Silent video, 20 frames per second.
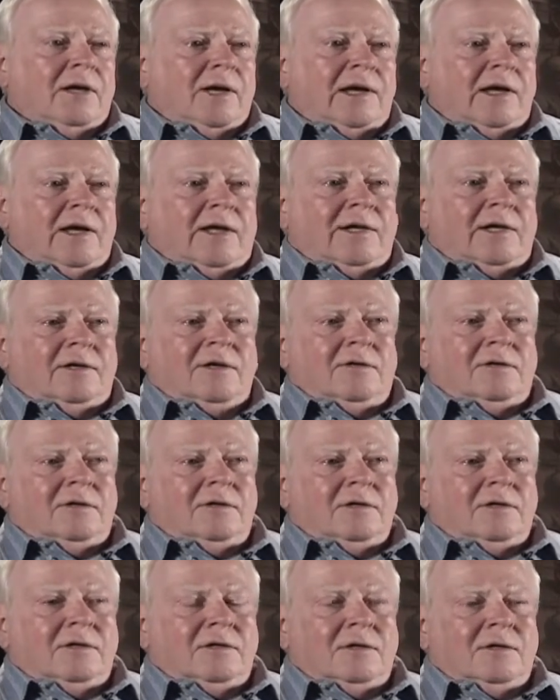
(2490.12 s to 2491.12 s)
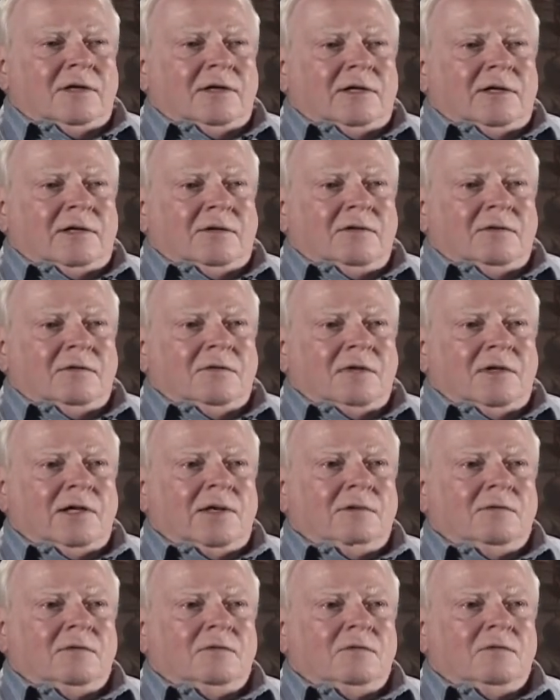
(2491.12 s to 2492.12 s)
And uh, they,
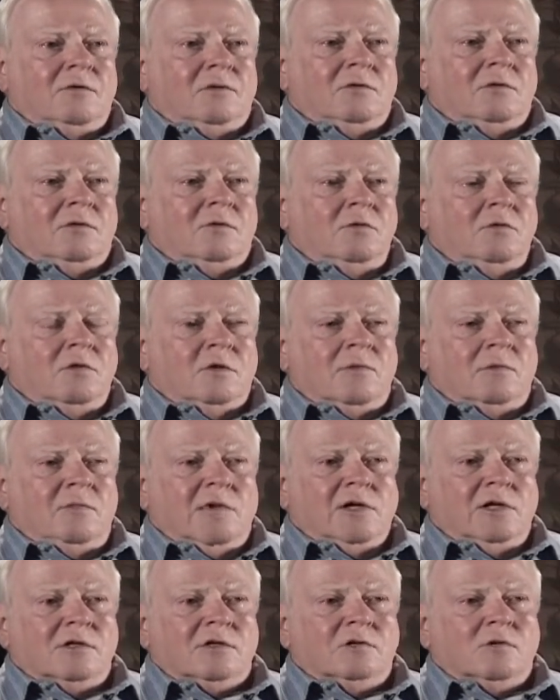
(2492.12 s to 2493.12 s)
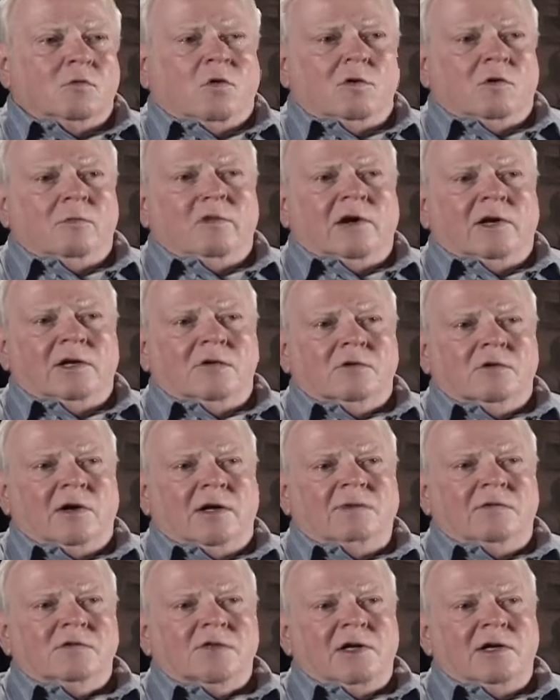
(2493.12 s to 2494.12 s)
two of the biggest war bond
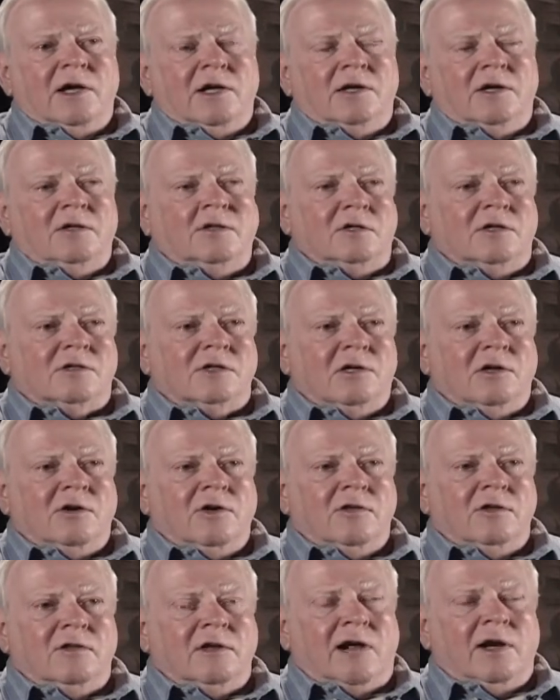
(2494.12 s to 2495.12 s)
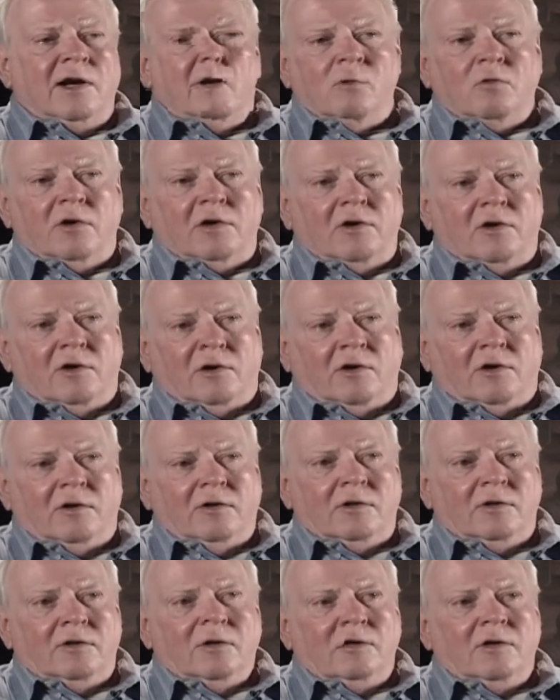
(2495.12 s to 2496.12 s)
drives they had in this area that I
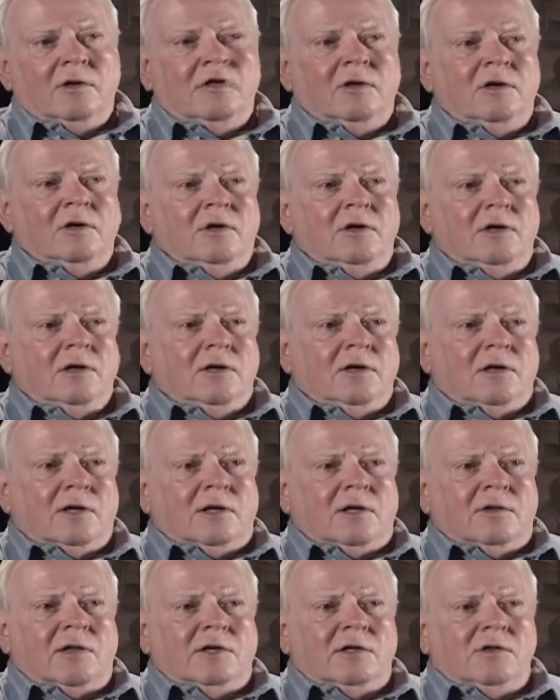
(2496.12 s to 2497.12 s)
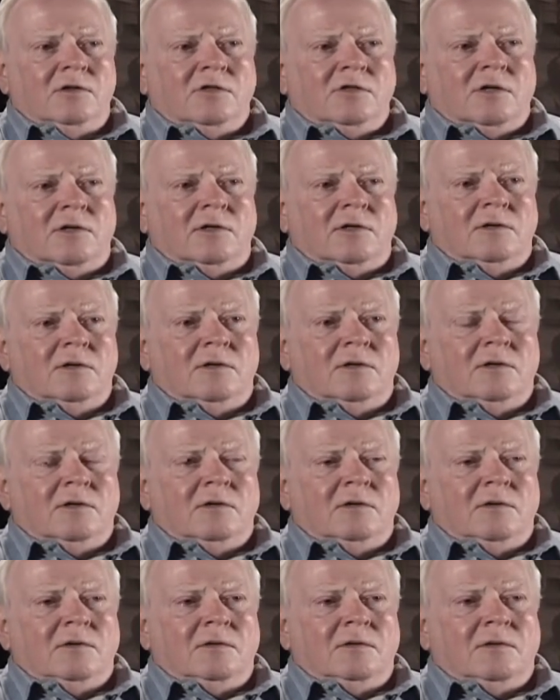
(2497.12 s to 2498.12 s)
recall, uh, they used to
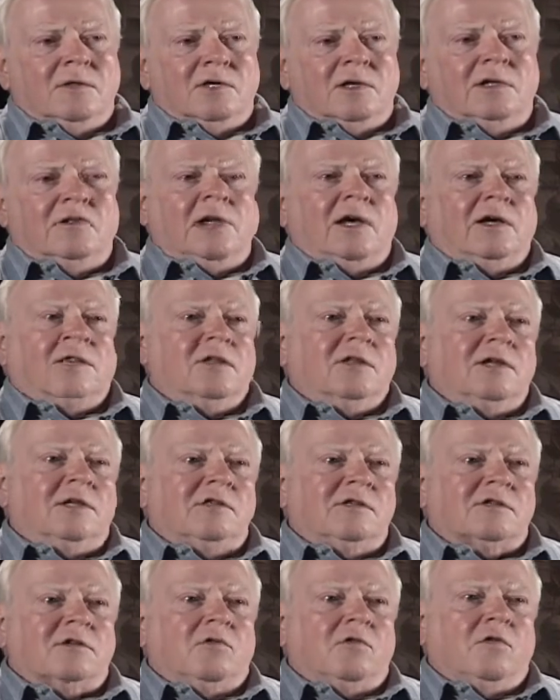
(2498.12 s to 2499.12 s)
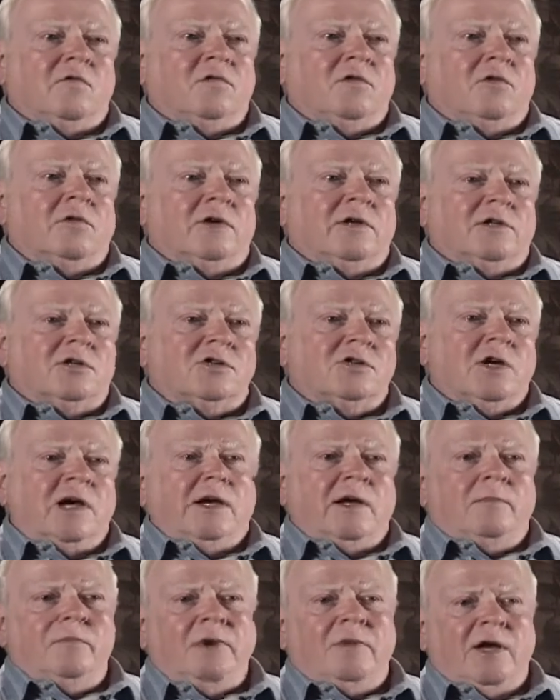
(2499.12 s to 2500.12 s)
conduct these over in
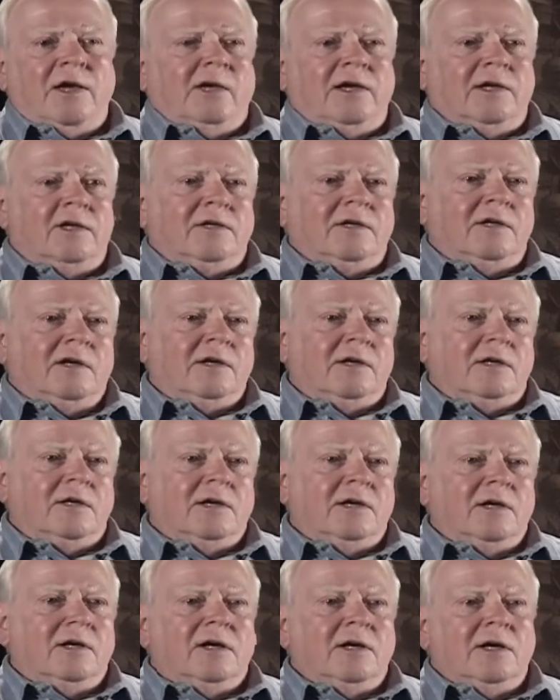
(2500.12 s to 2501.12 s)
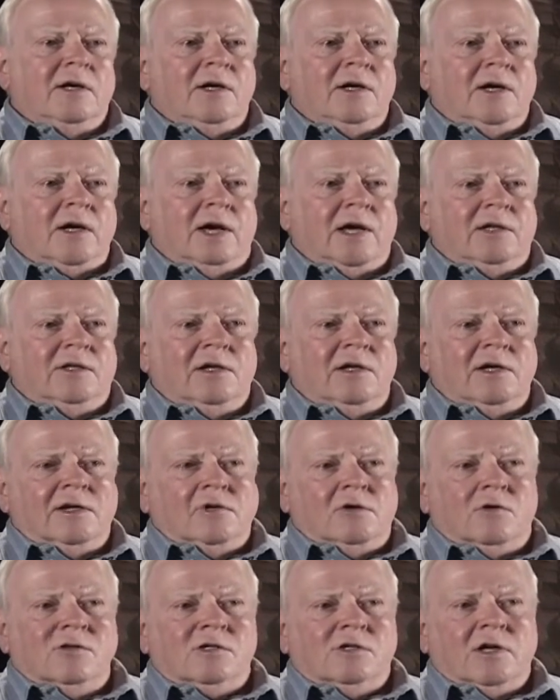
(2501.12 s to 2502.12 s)
Champaign at the
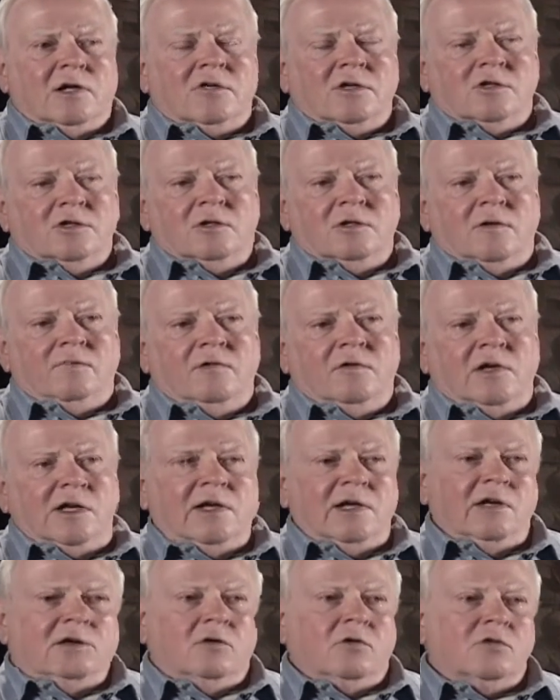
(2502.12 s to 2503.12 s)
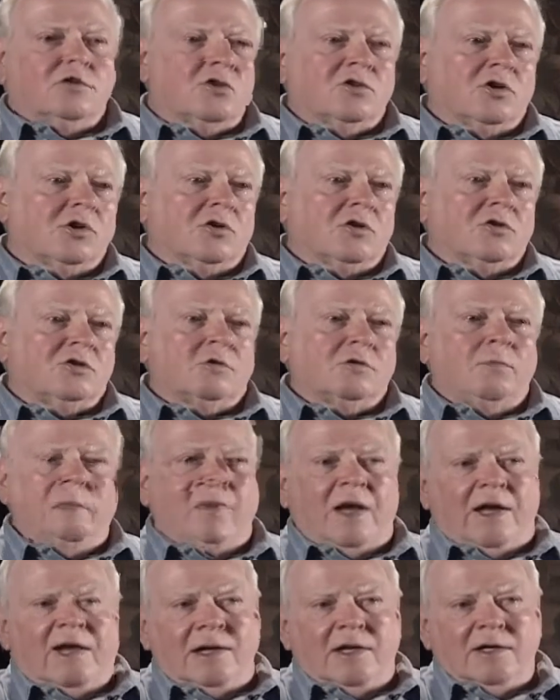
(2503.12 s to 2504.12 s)
intersection of Neal, Church,
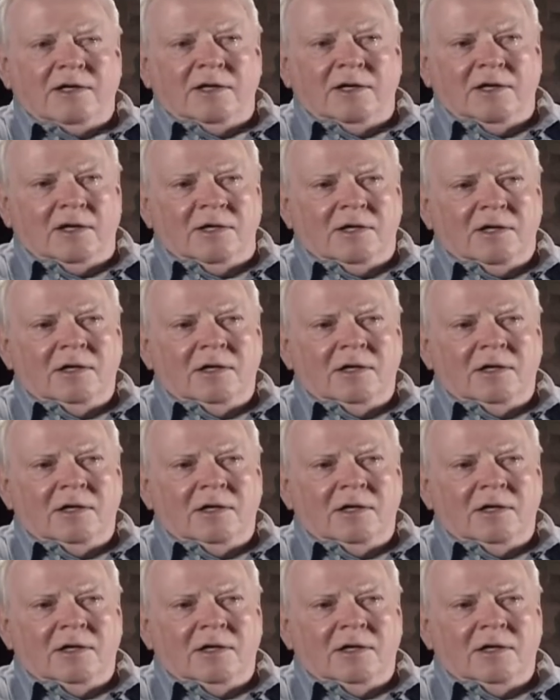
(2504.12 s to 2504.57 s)
Maine.